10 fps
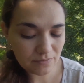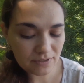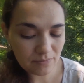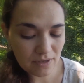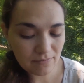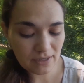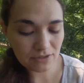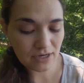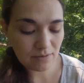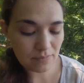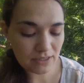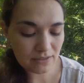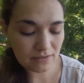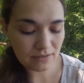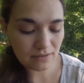when something major
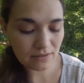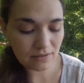happens,